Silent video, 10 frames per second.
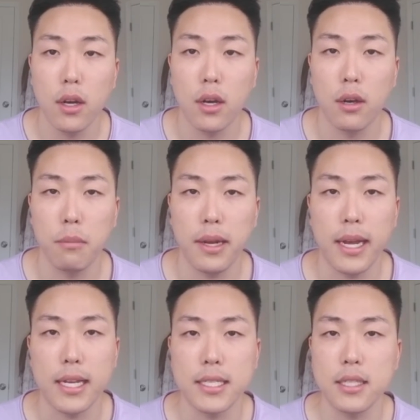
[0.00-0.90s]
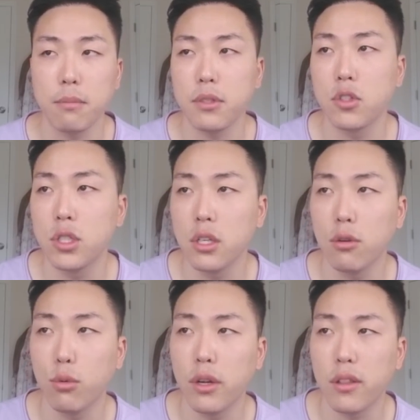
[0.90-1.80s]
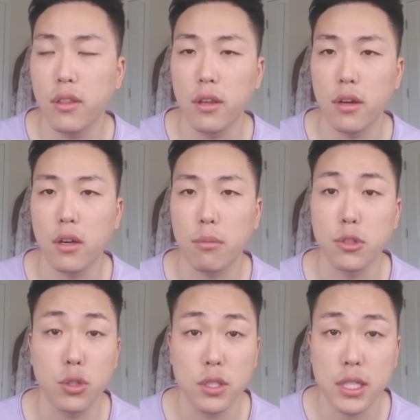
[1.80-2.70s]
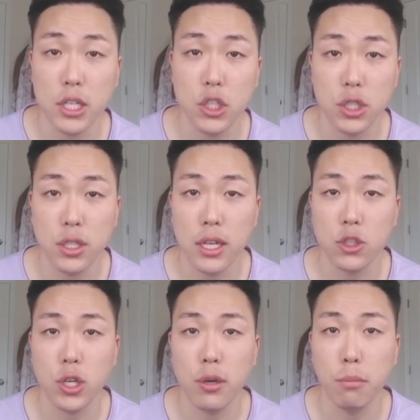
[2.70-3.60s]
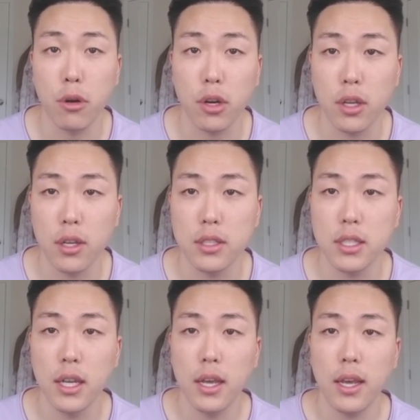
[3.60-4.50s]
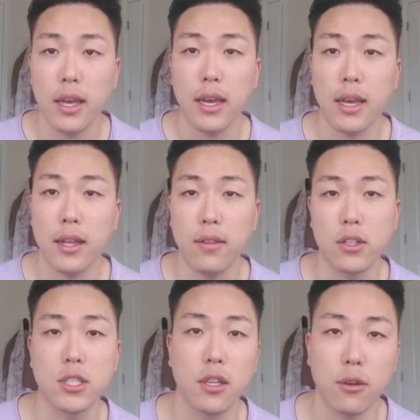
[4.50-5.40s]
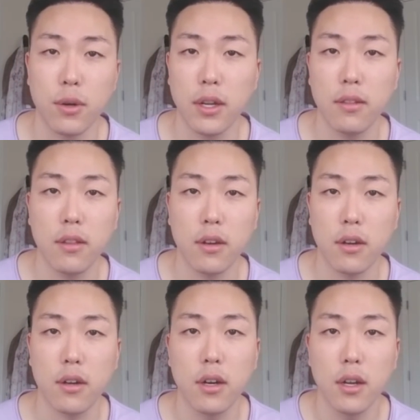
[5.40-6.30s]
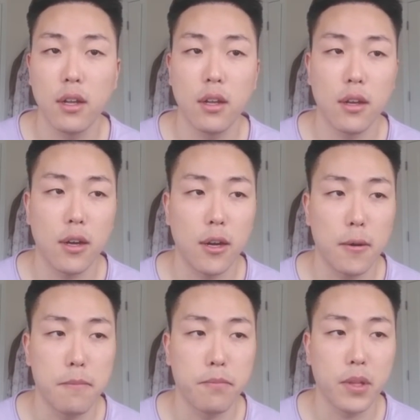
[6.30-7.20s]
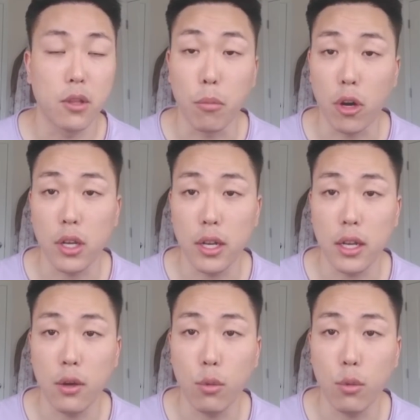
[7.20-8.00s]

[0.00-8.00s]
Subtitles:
It has something to deal with their commercialization and trying to market and accelerate their the marketing